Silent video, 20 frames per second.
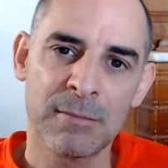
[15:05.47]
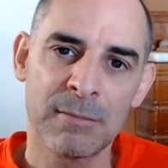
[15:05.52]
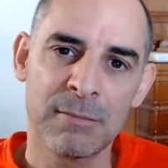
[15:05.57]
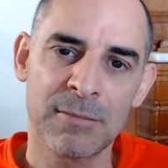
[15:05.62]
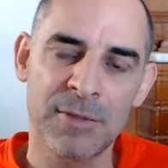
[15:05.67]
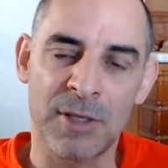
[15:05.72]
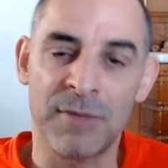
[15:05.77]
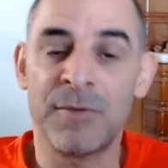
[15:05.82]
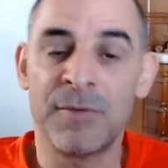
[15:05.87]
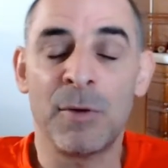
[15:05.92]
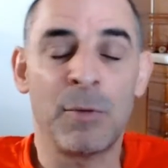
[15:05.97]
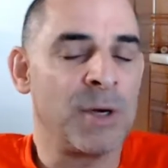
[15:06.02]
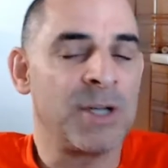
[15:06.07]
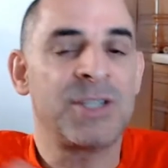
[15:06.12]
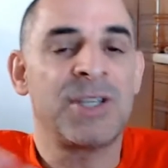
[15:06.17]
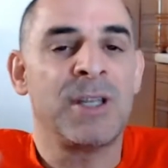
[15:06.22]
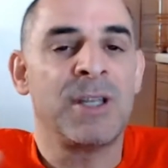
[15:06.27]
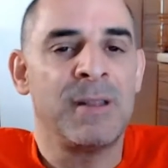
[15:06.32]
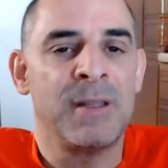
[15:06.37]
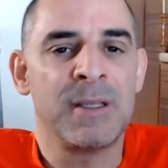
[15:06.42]
So if you're
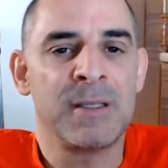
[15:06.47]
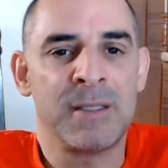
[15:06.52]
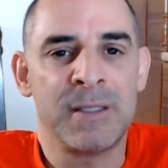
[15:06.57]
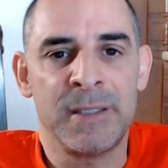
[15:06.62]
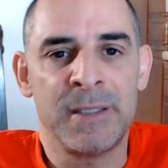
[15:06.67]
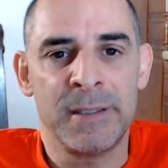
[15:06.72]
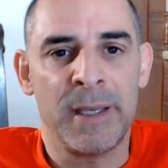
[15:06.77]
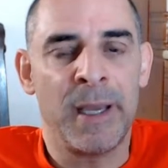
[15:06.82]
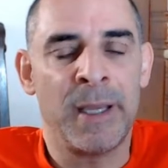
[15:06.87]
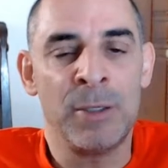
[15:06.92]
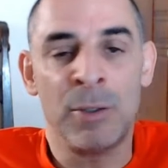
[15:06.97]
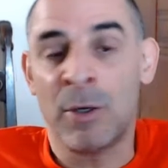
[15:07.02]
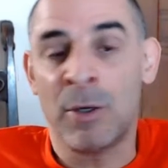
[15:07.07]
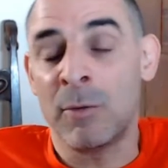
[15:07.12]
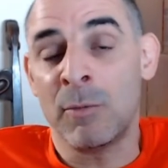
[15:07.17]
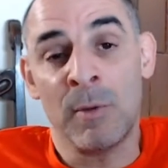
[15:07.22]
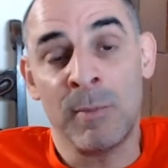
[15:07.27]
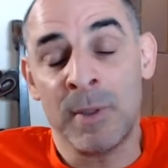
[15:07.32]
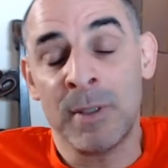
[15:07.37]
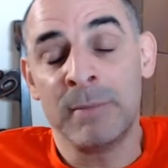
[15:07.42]
watching this and you're a
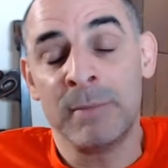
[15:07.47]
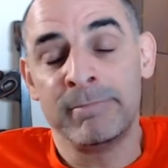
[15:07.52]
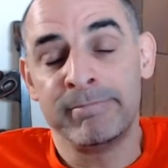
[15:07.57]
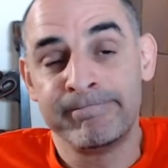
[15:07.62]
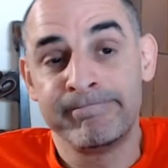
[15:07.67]
woman,